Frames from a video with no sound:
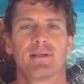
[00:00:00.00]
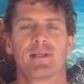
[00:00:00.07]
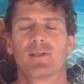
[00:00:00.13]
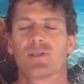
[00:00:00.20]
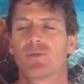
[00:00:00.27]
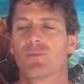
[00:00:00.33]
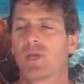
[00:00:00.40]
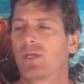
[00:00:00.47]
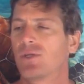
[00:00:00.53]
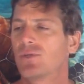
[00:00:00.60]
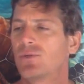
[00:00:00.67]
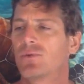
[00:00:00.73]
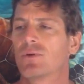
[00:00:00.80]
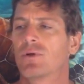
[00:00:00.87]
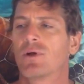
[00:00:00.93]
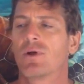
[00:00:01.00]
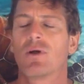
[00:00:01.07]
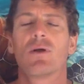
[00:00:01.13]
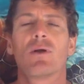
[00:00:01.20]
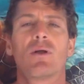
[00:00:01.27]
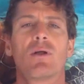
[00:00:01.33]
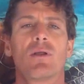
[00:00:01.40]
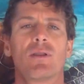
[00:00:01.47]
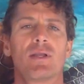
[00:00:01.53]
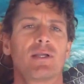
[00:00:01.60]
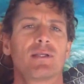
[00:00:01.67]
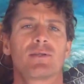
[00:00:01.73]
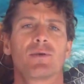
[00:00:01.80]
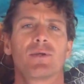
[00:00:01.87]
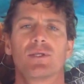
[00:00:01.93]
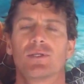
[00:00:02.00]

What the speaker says: Let your mind do all that it's going